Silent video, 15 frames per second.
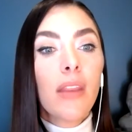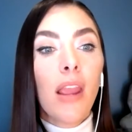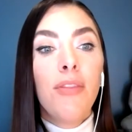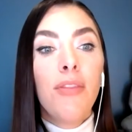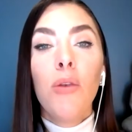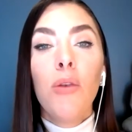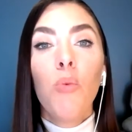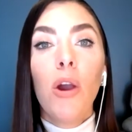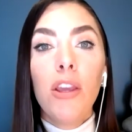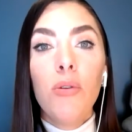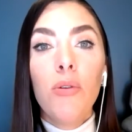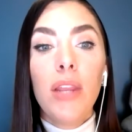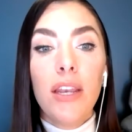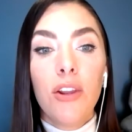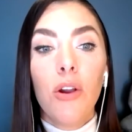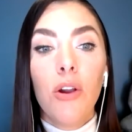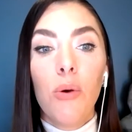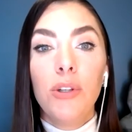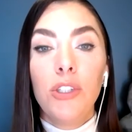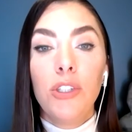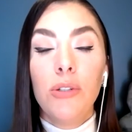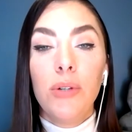then what you need to go
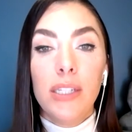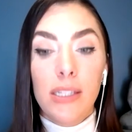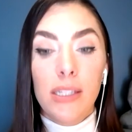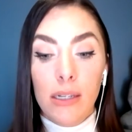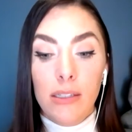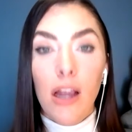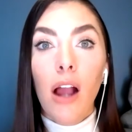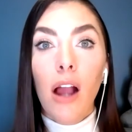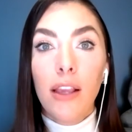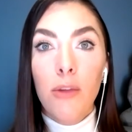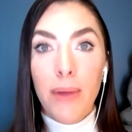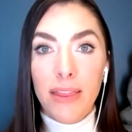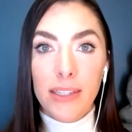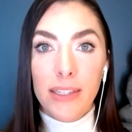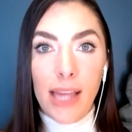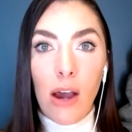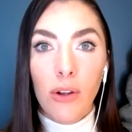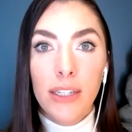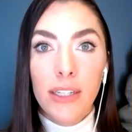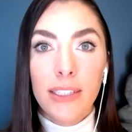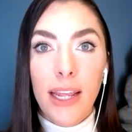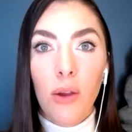and do is document this out
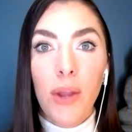and say,